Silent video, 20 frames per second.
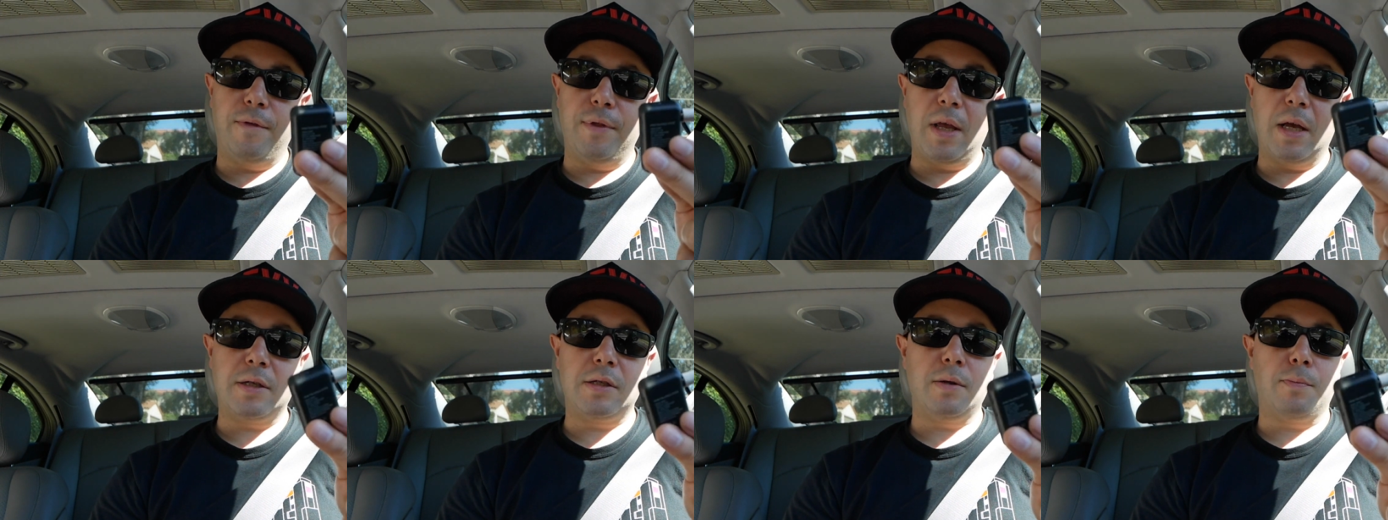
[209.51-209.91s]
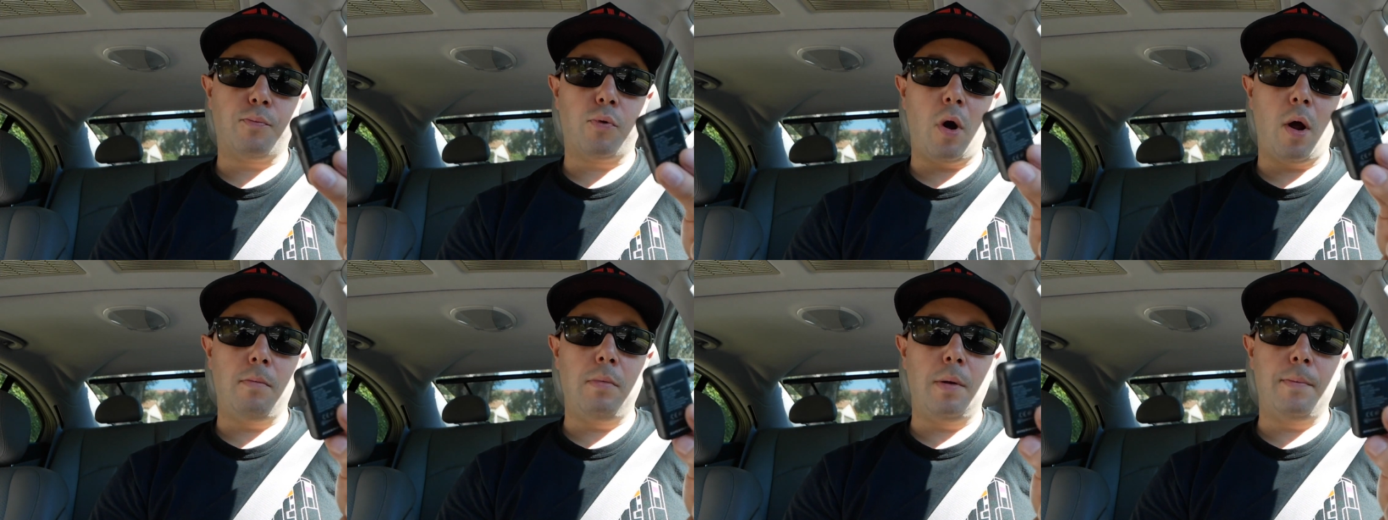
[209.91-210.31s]
that's a
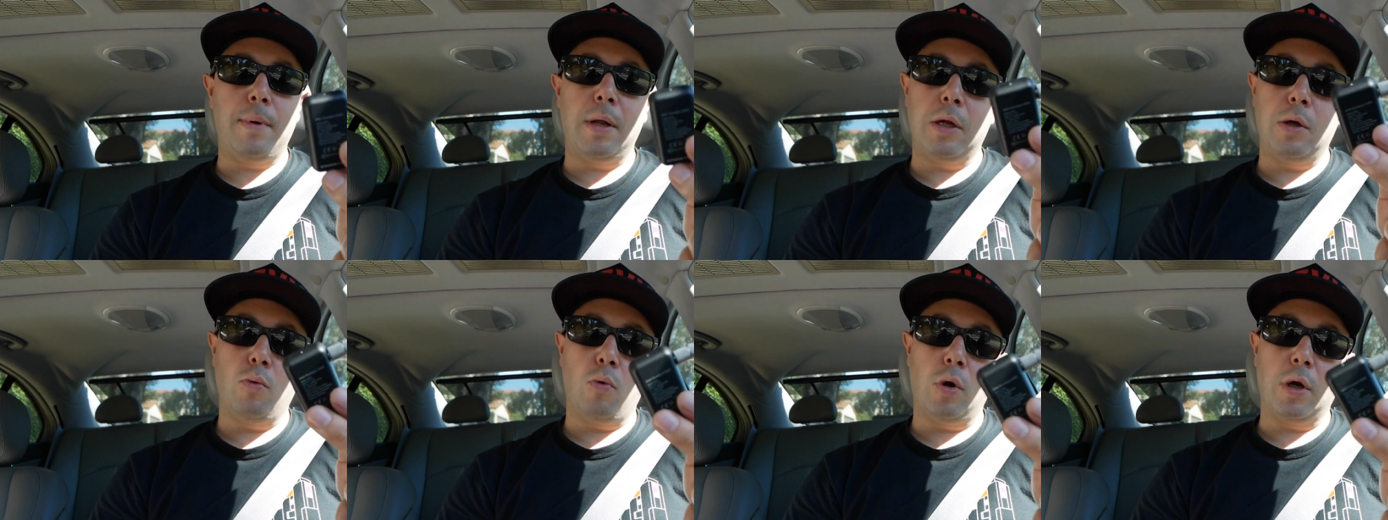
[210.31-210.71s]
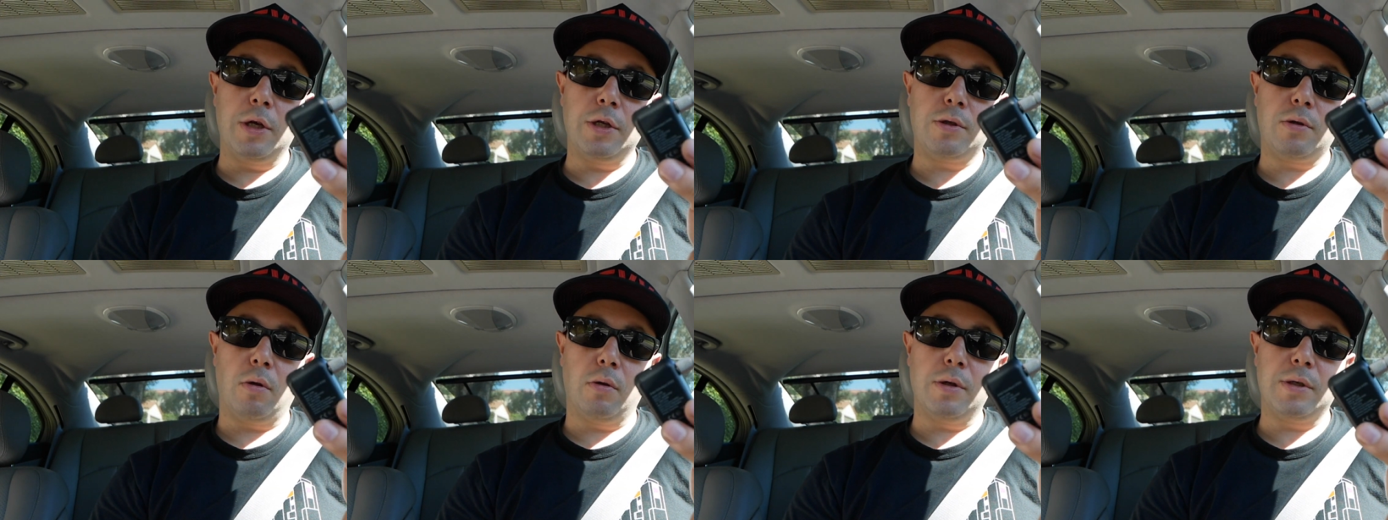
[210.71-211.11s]
problem and you want to
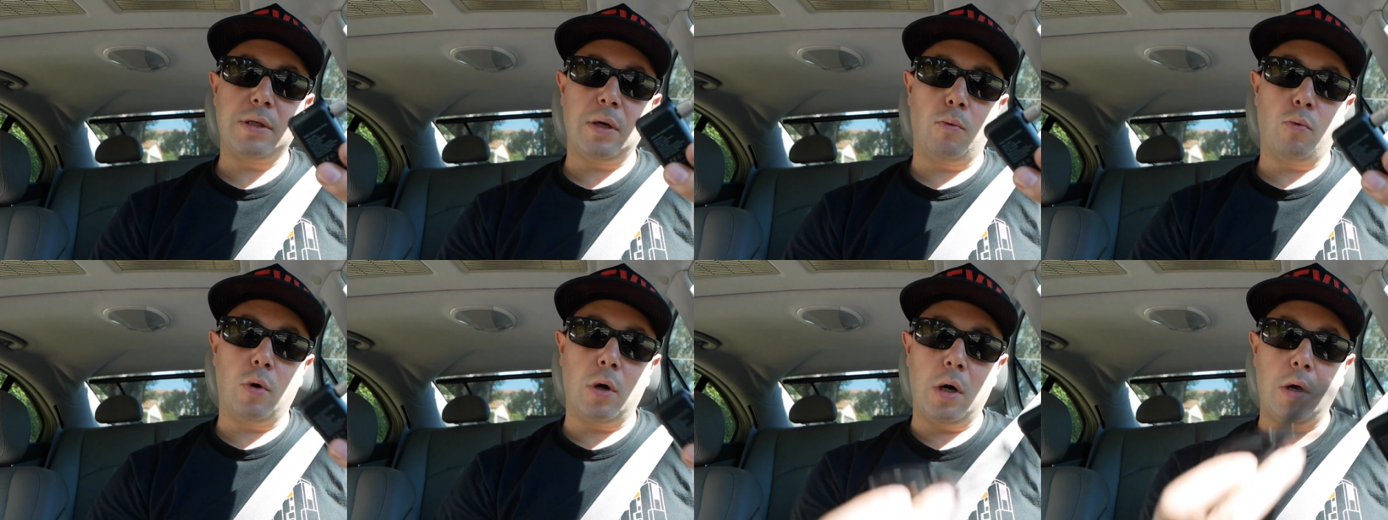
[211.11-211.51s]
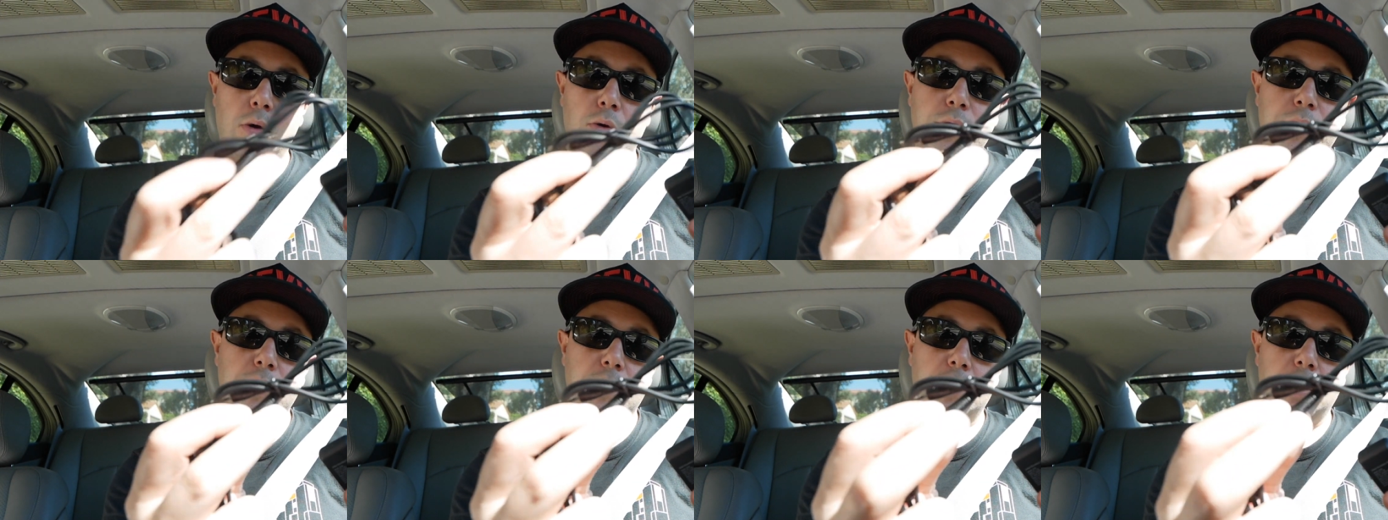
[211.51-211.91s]
install it somewhere
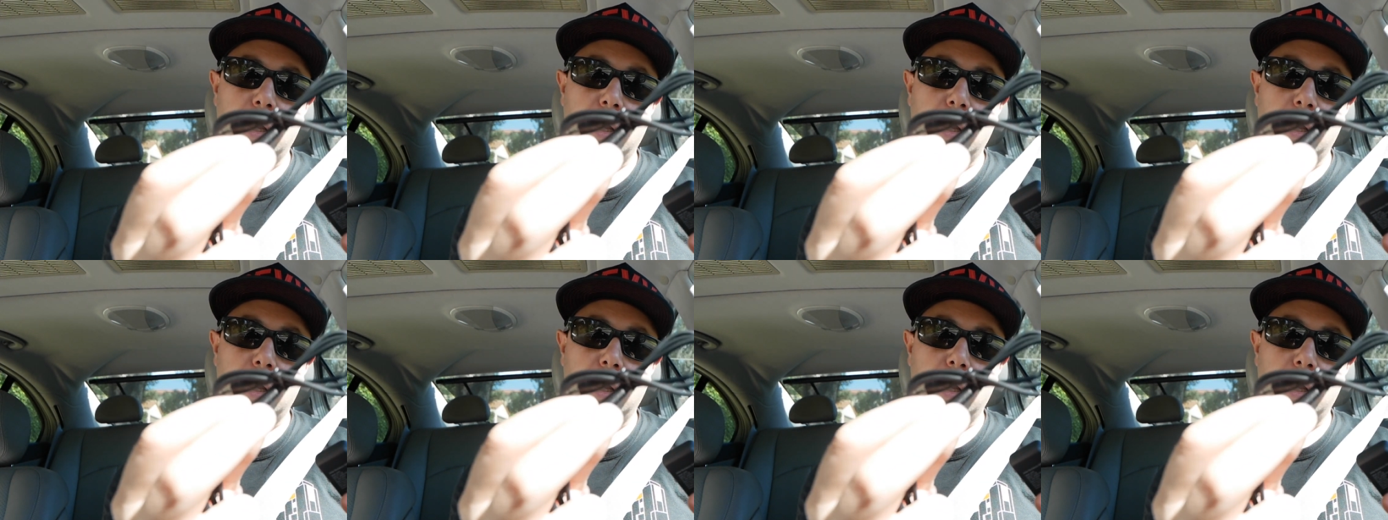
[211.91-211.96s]
else,